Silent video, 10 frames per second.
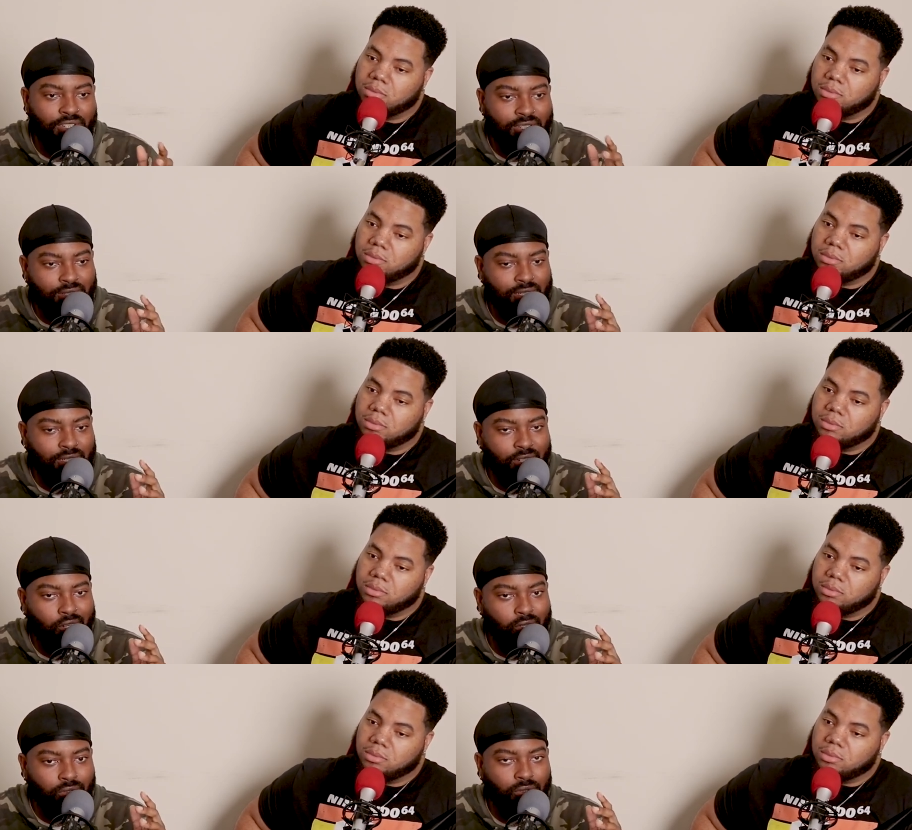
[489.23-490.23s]
Speaker 1: Just, you
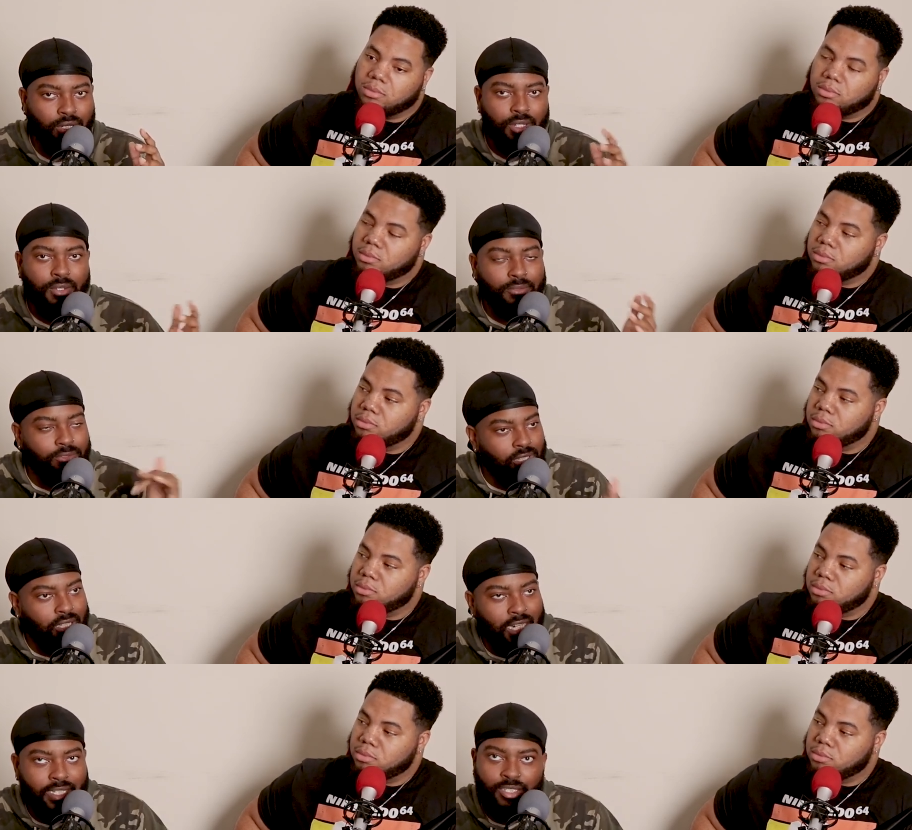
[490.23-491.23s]
know,
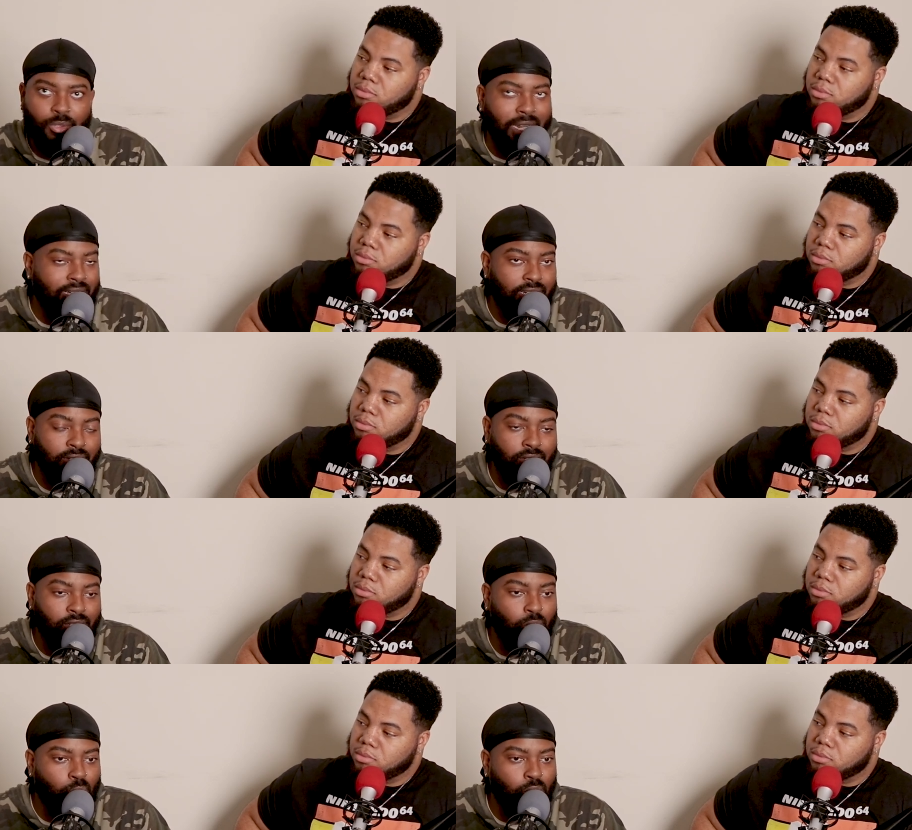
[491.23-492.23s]
feeling like you at the end of
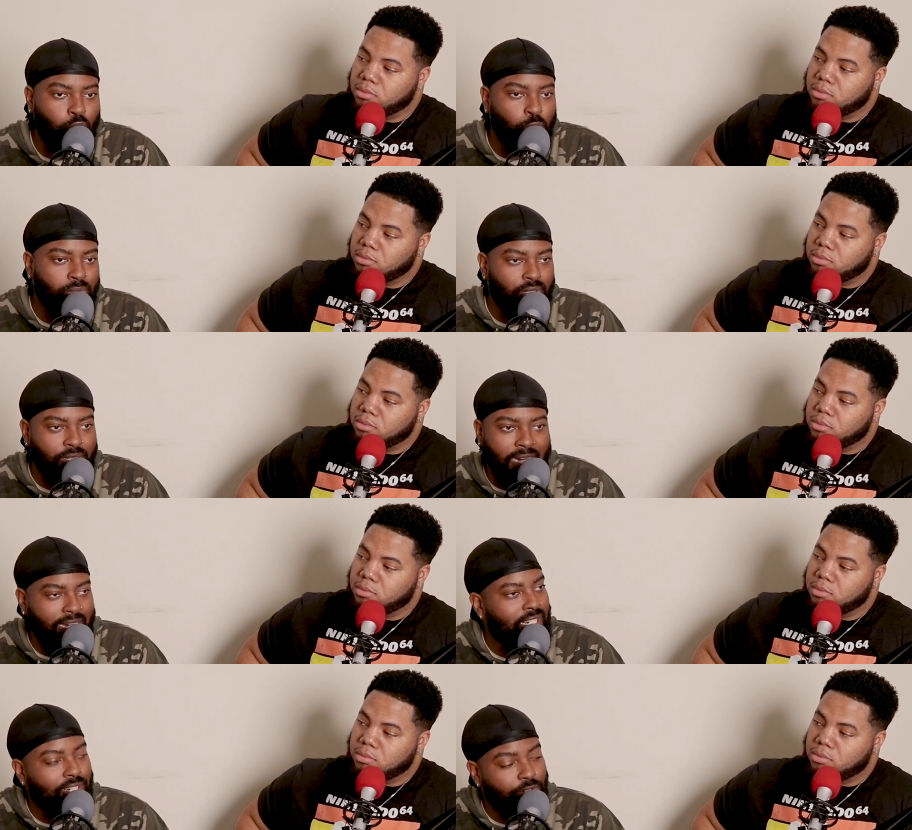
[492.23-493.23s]
your rope. I
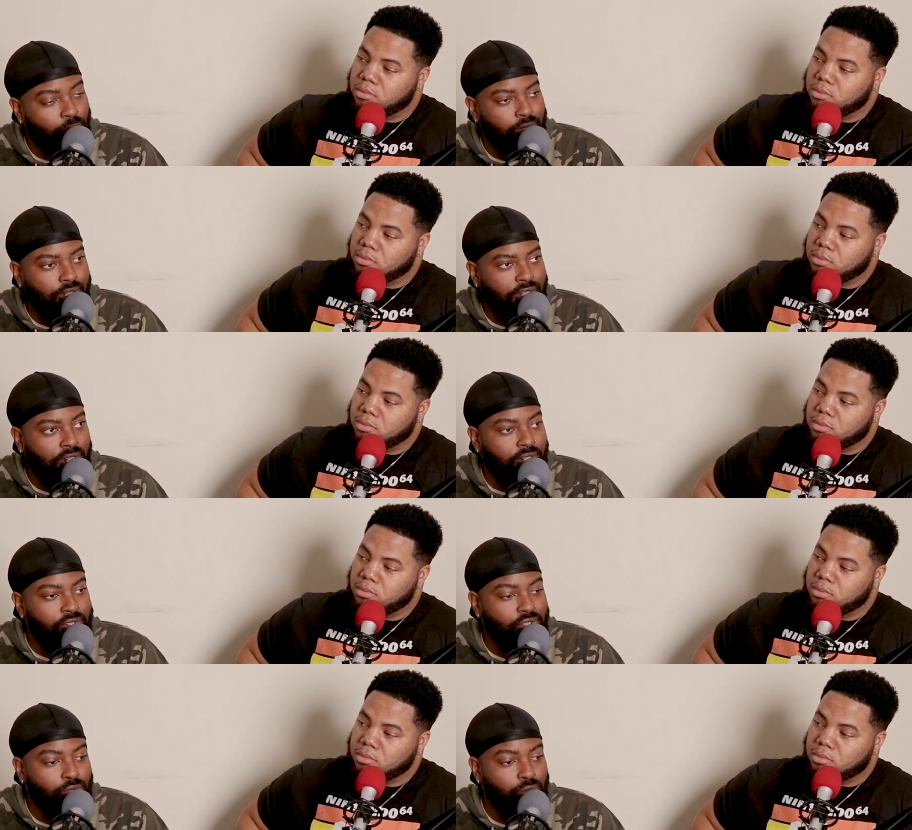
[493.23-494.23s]
ain't got no one to
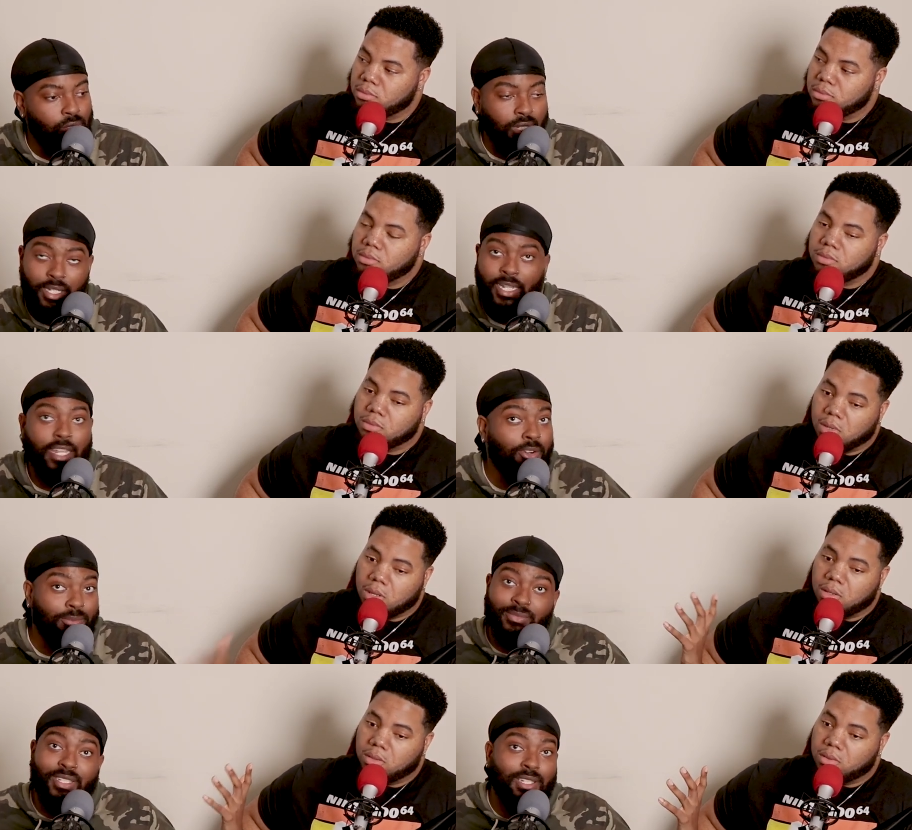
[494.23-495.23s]
turn to. Hell,
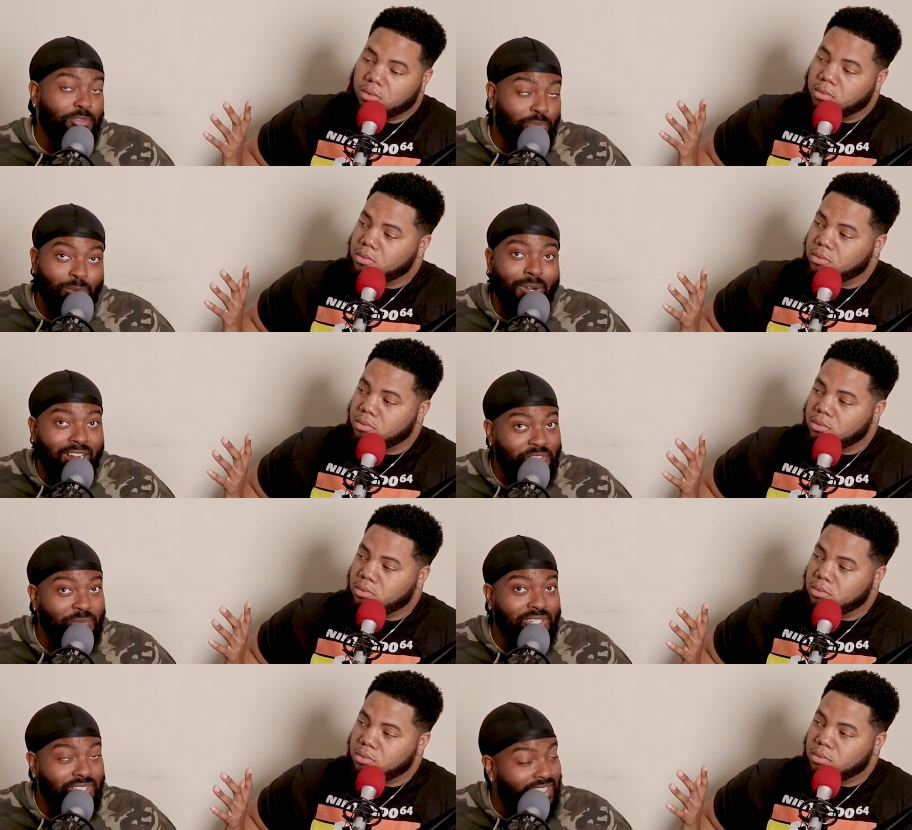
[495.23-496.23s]
if you've been
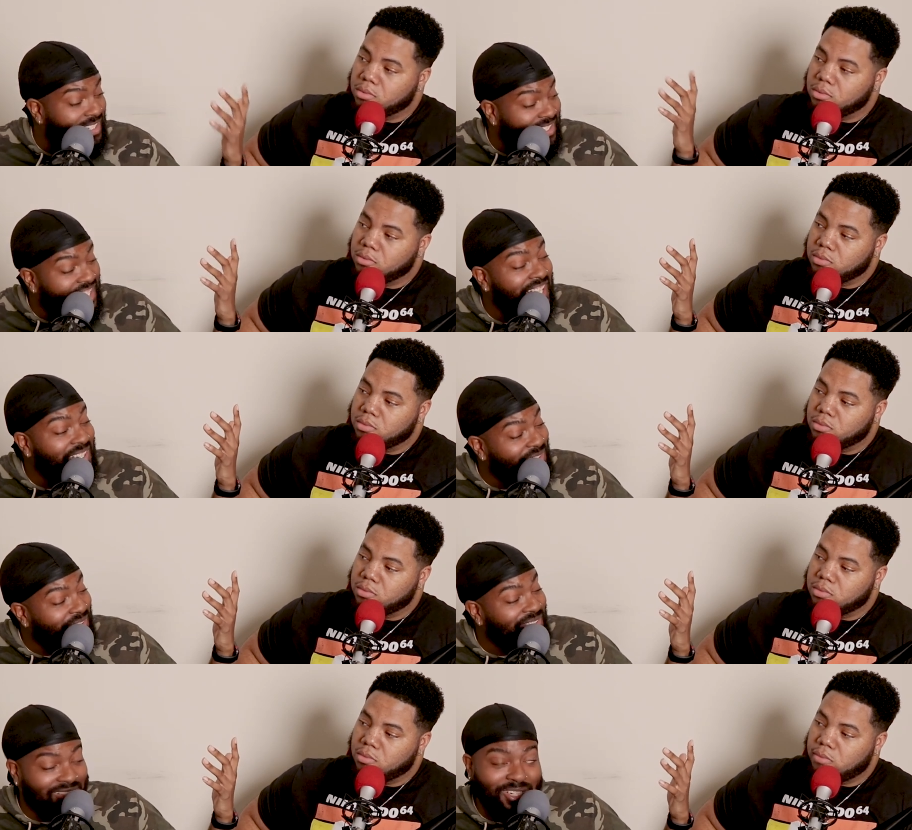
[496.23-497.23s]
watching me the channel
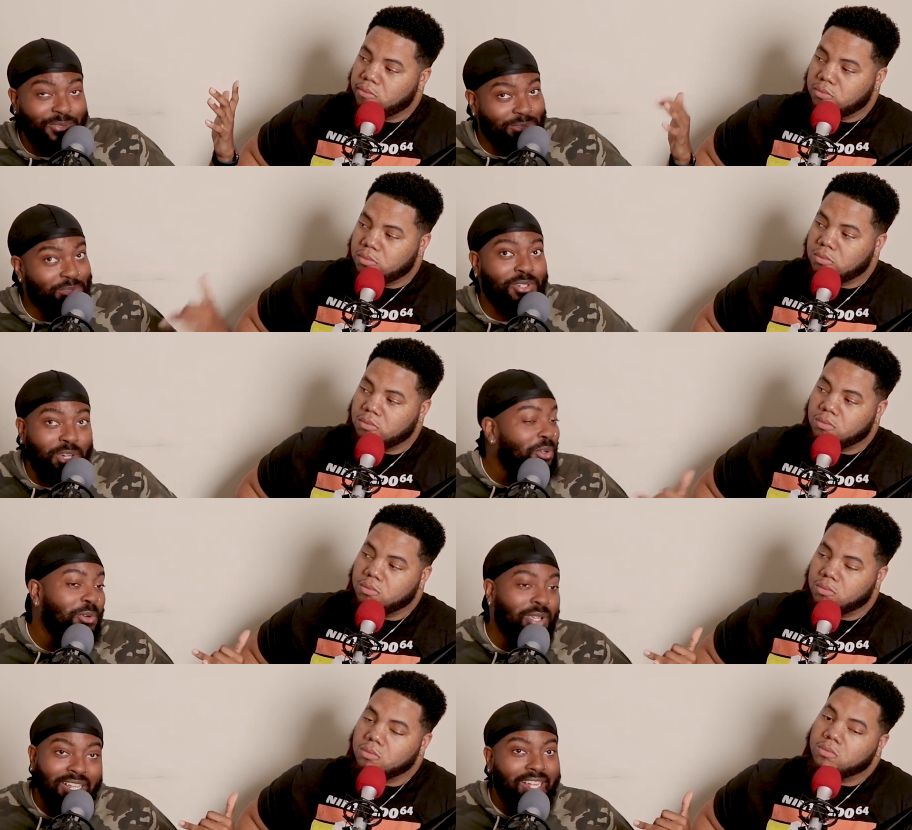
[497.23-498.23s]
long enough, you
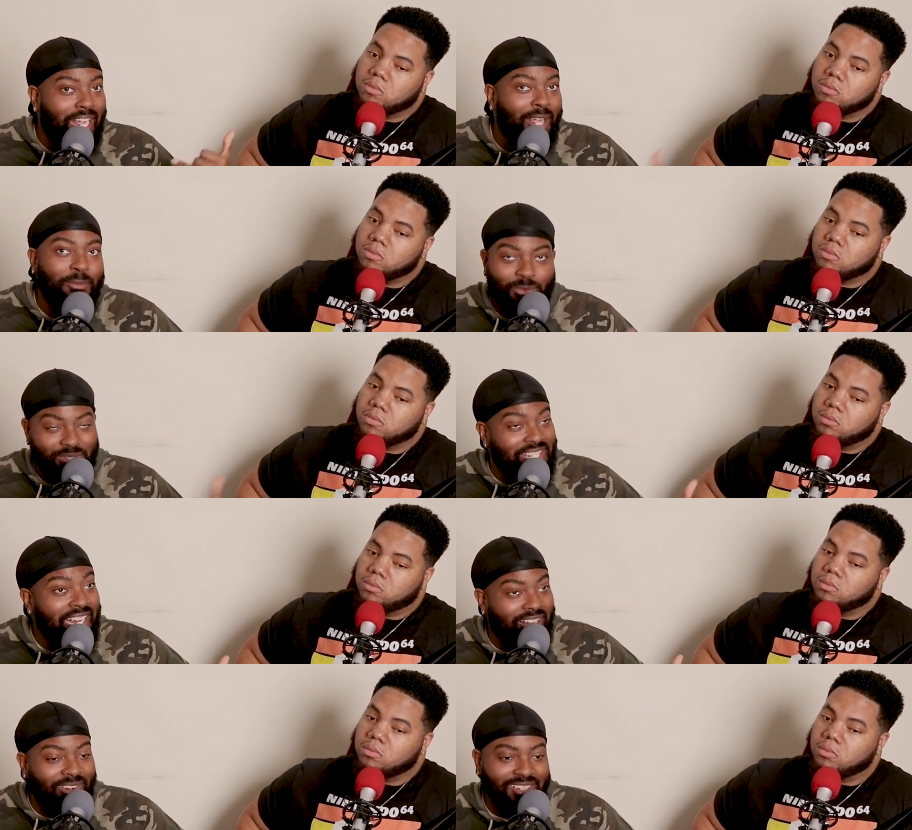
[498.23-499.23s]
know I was
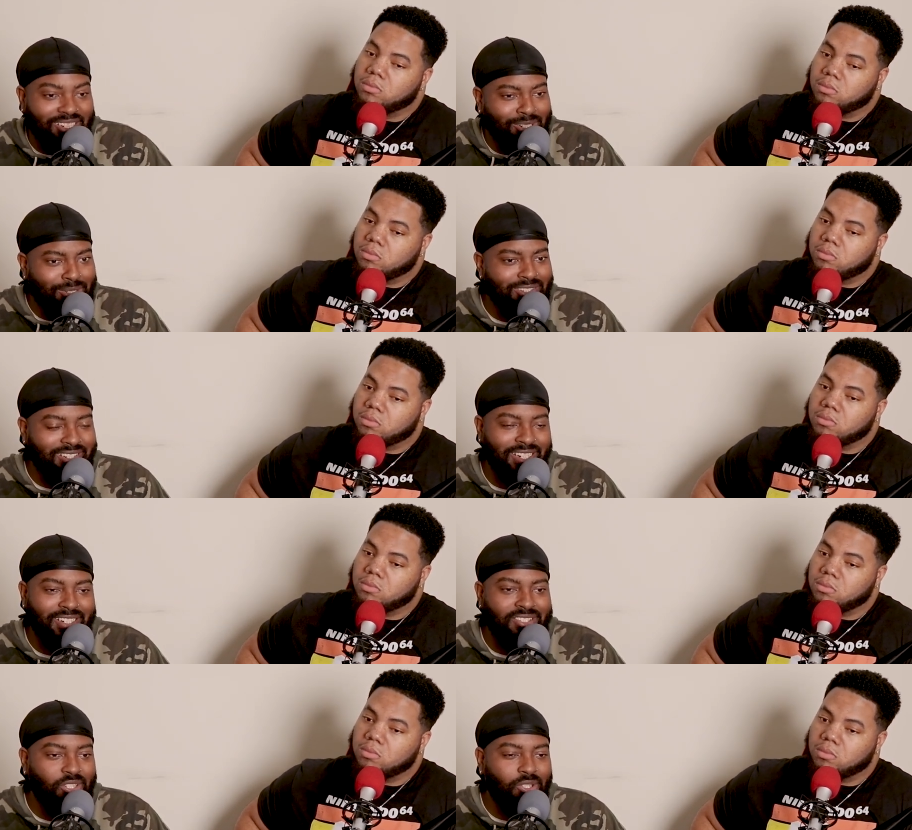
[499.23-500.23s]
there. You know what I'm
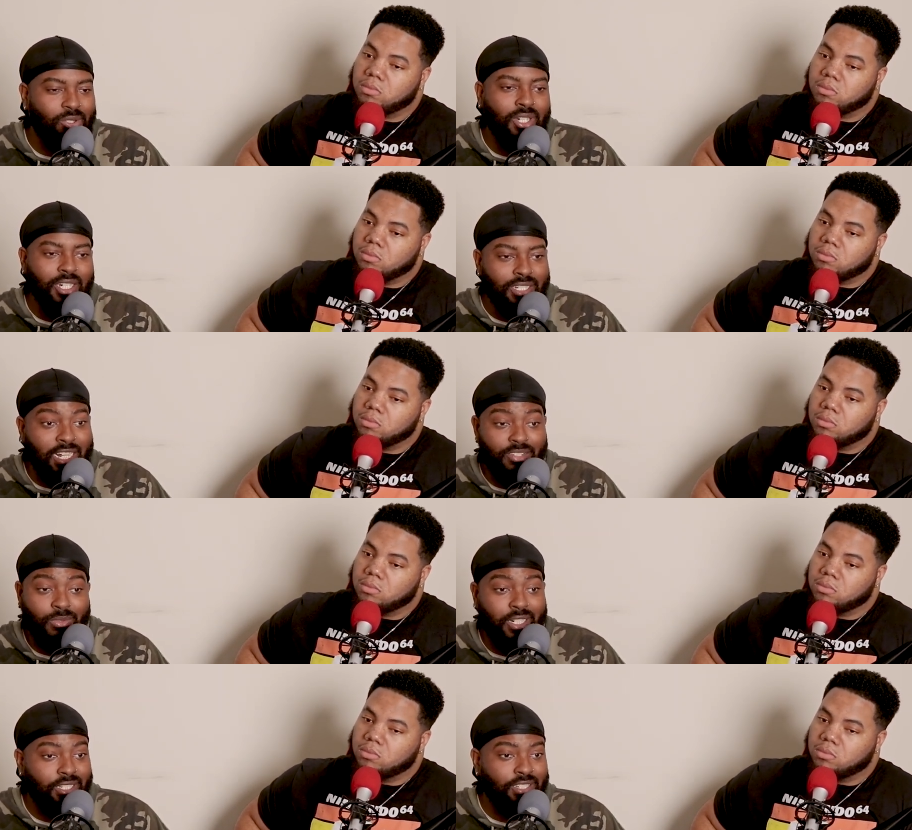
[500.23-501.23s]
saying? So that's
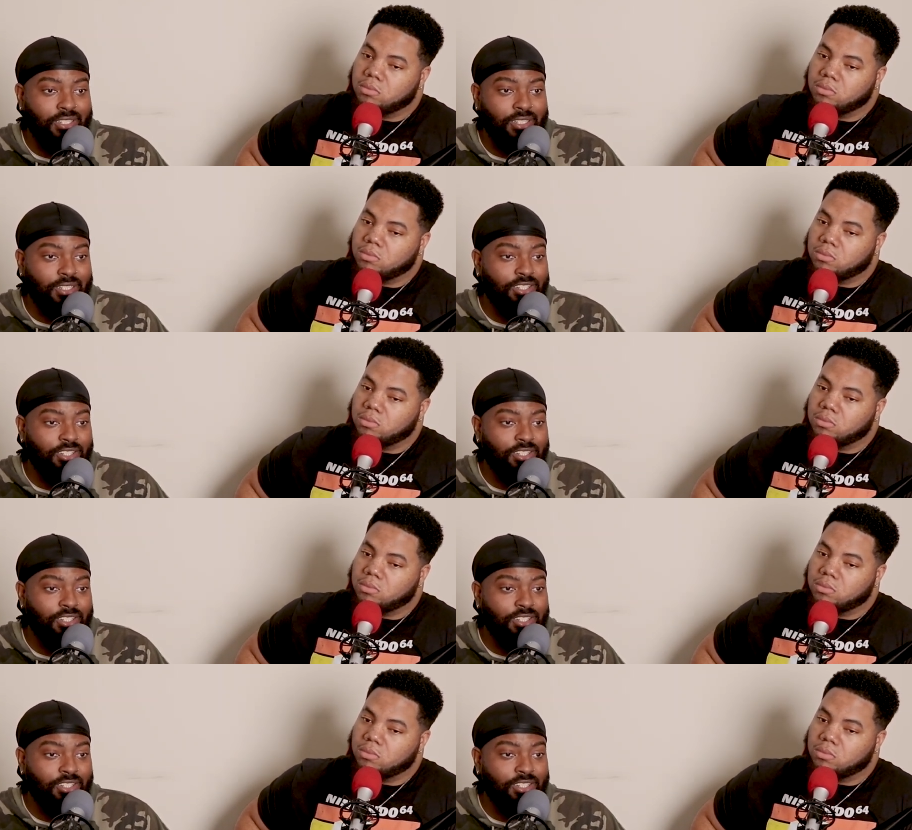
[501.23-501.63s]
why this